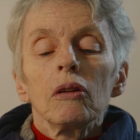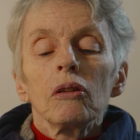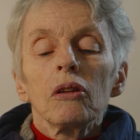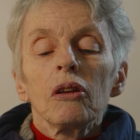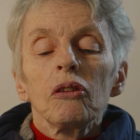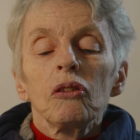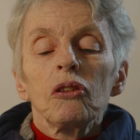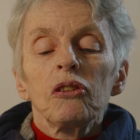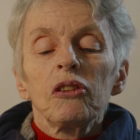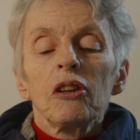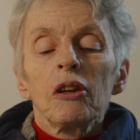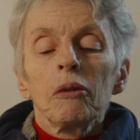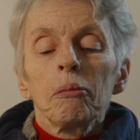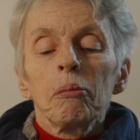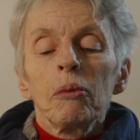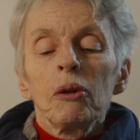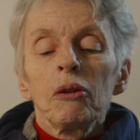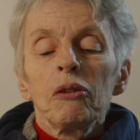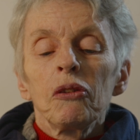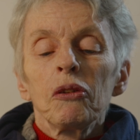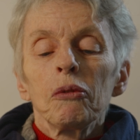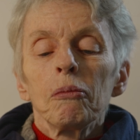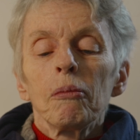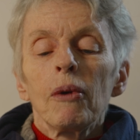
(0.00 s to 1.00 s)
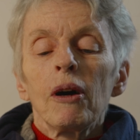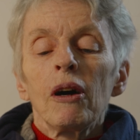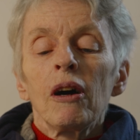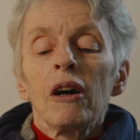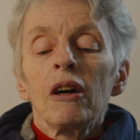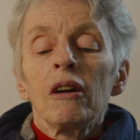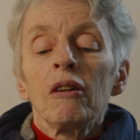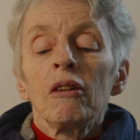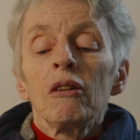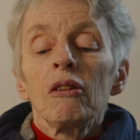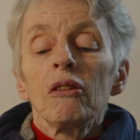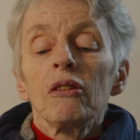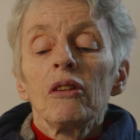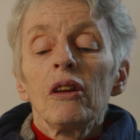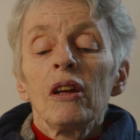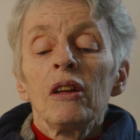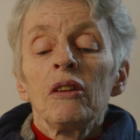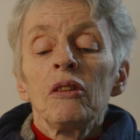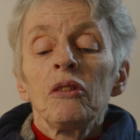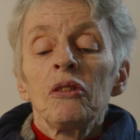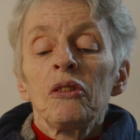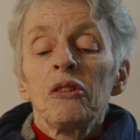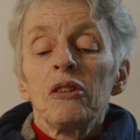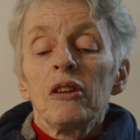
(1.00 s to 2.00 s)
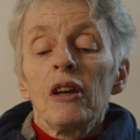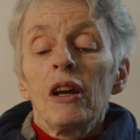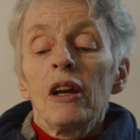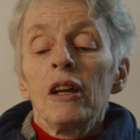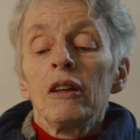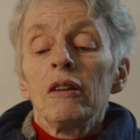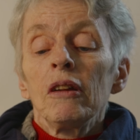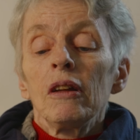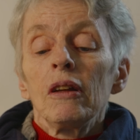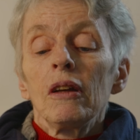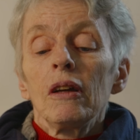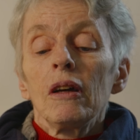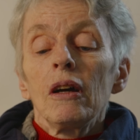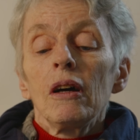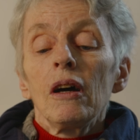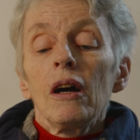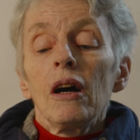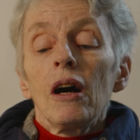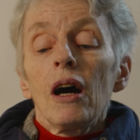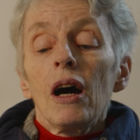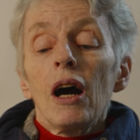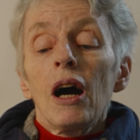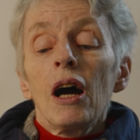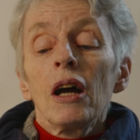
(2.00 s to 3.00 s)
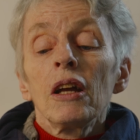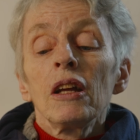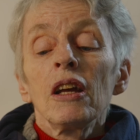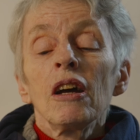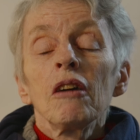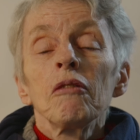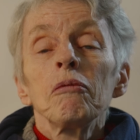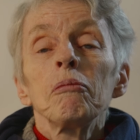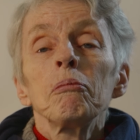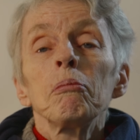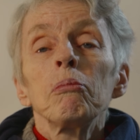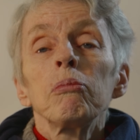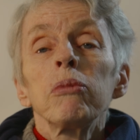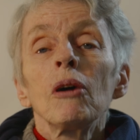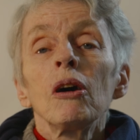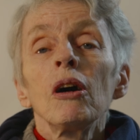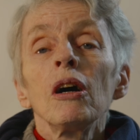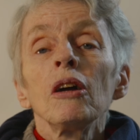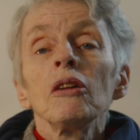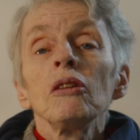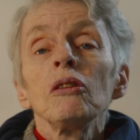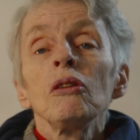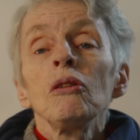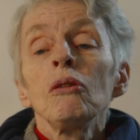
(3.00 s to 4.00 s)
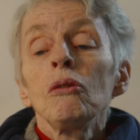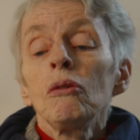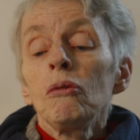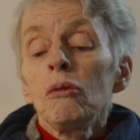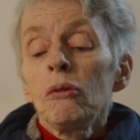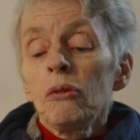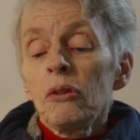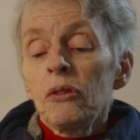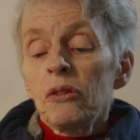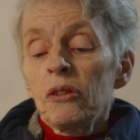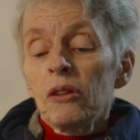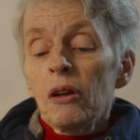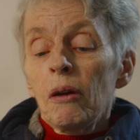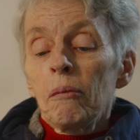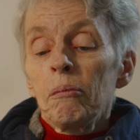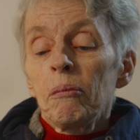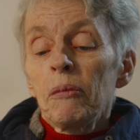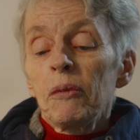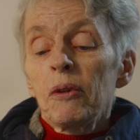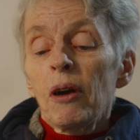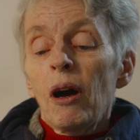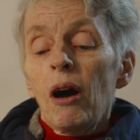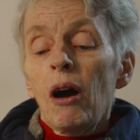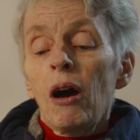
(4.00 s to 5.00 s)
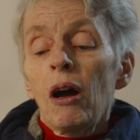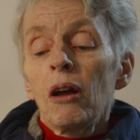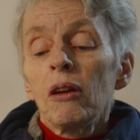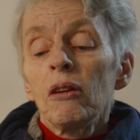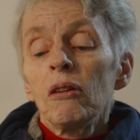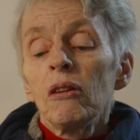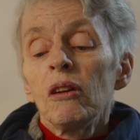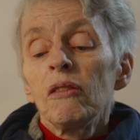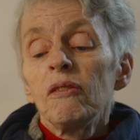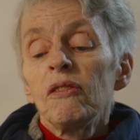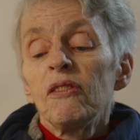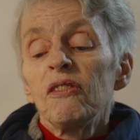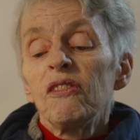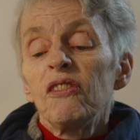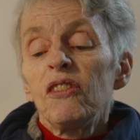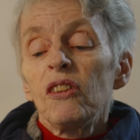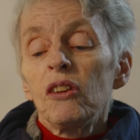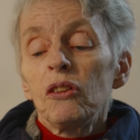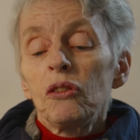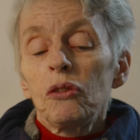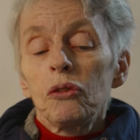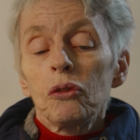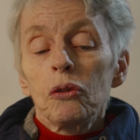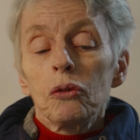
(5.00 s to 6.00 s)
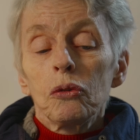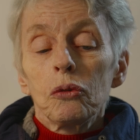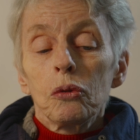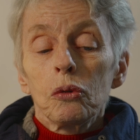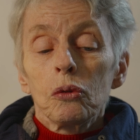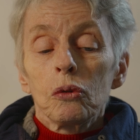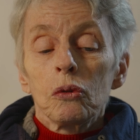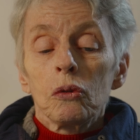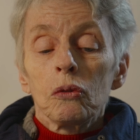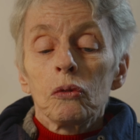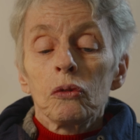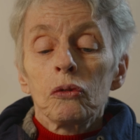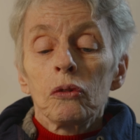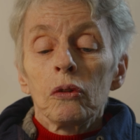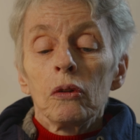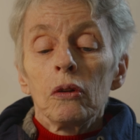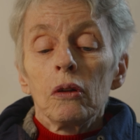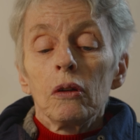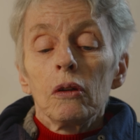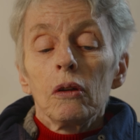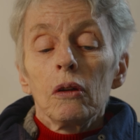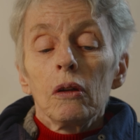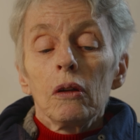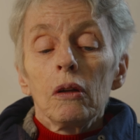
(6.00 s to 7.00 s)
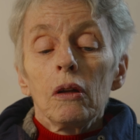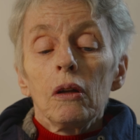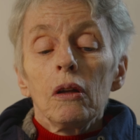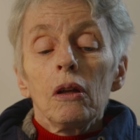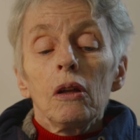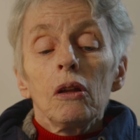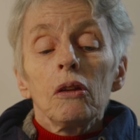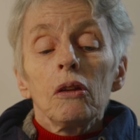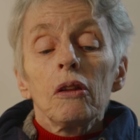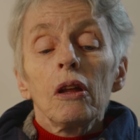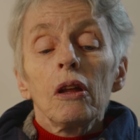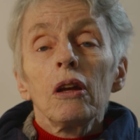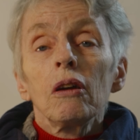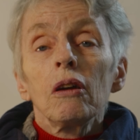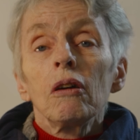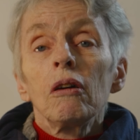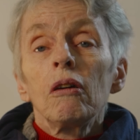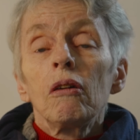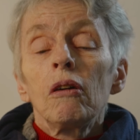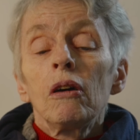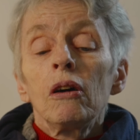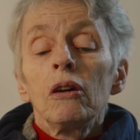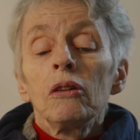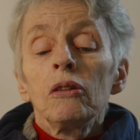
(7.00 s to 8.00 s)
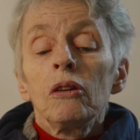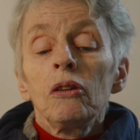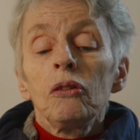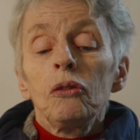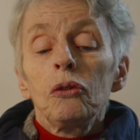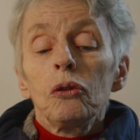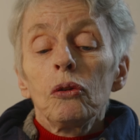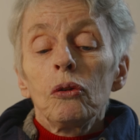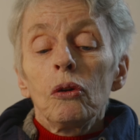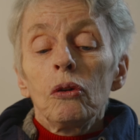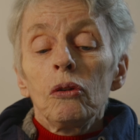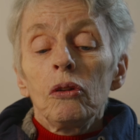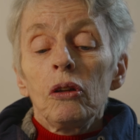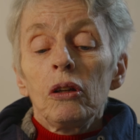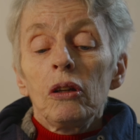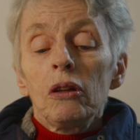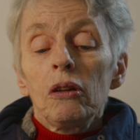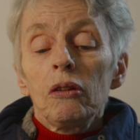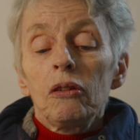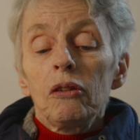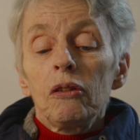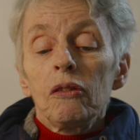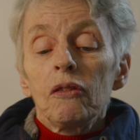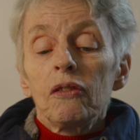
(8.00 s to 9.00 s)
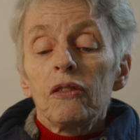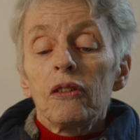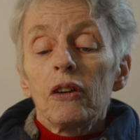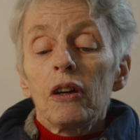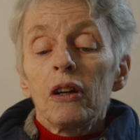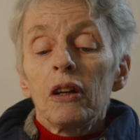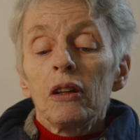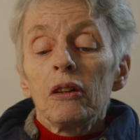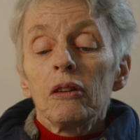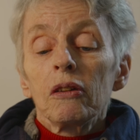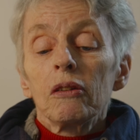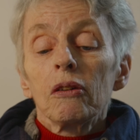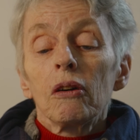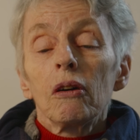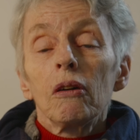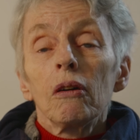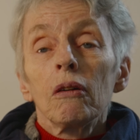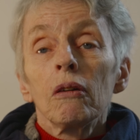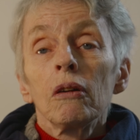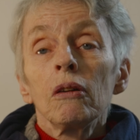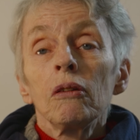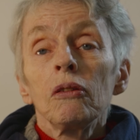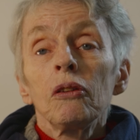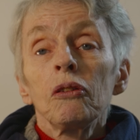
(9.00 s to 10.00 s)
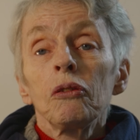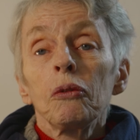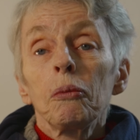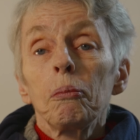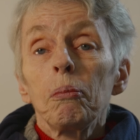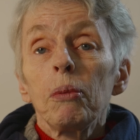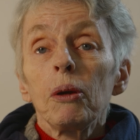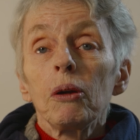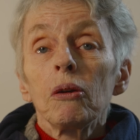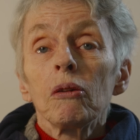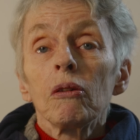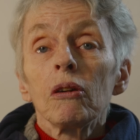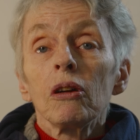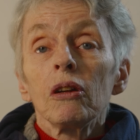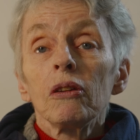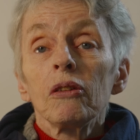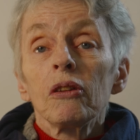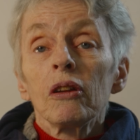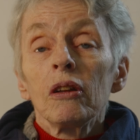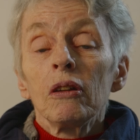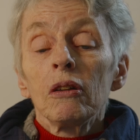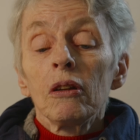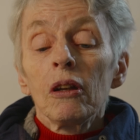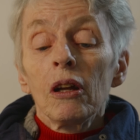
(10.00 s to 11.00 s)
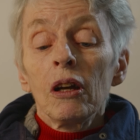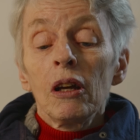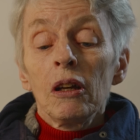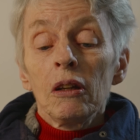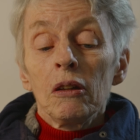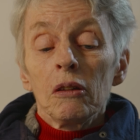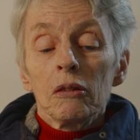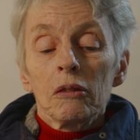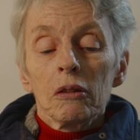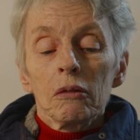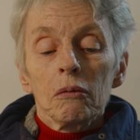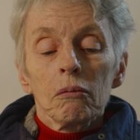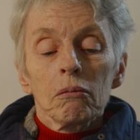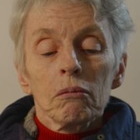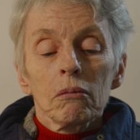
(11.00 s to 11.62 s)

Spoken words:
The shepherd smiled and said, "I have brought you some tired visitors. They are on a journey to find God's spirit and light."